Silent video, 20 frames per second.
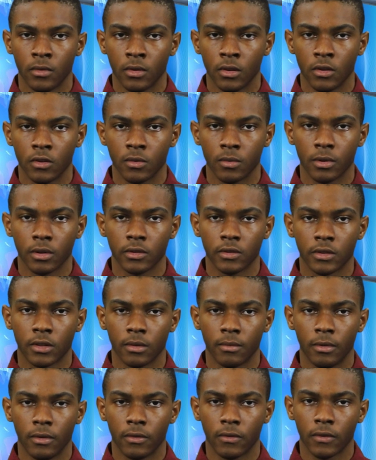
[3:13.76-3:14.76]
His works
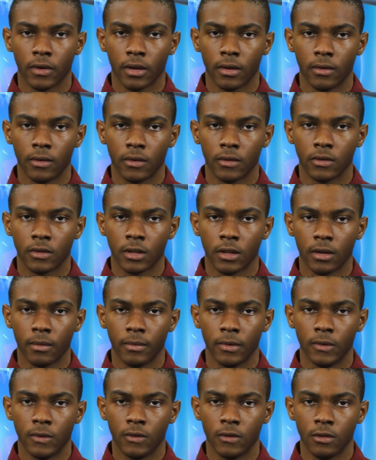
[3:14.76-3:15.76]
can be found in
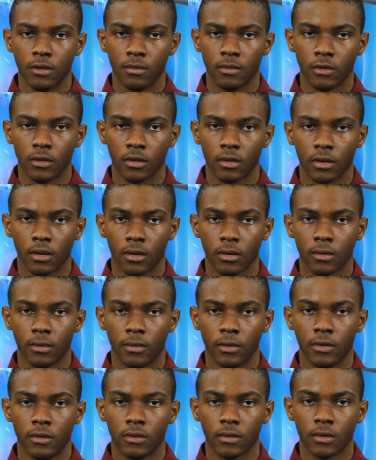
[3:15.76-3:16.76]
top museums and
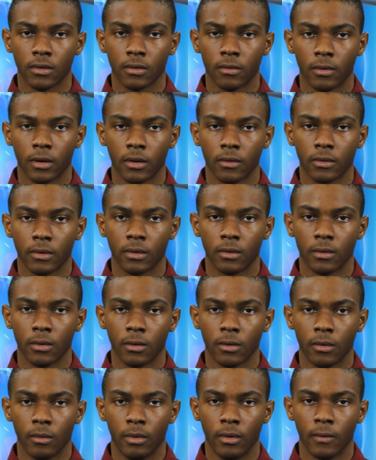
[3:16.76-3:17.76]
galleries around the
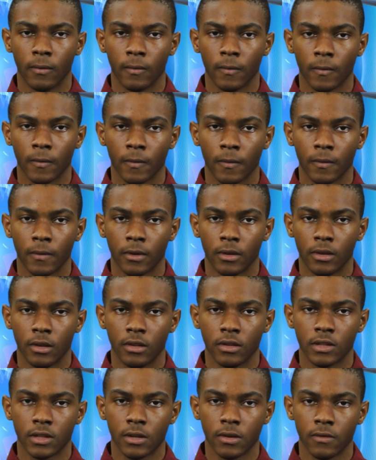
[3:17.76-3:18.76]
globe, and
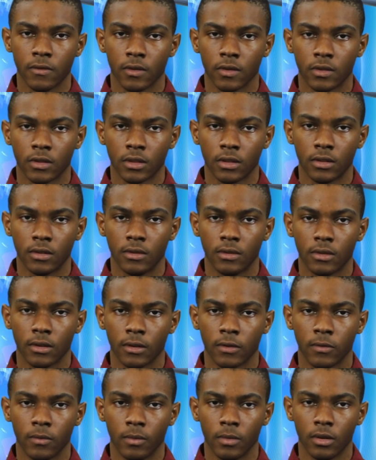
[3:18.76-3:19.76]
they sell for tens
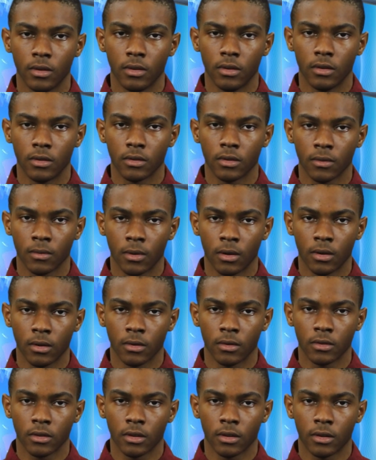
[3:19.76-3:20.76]
of millions of
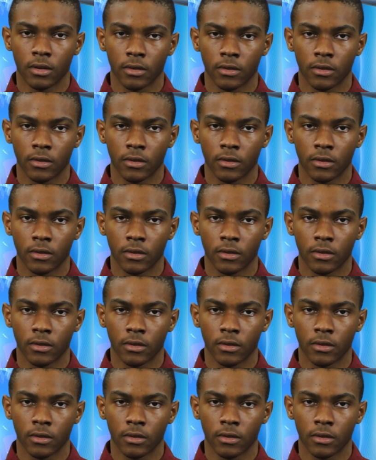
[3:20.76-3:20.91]
dollars at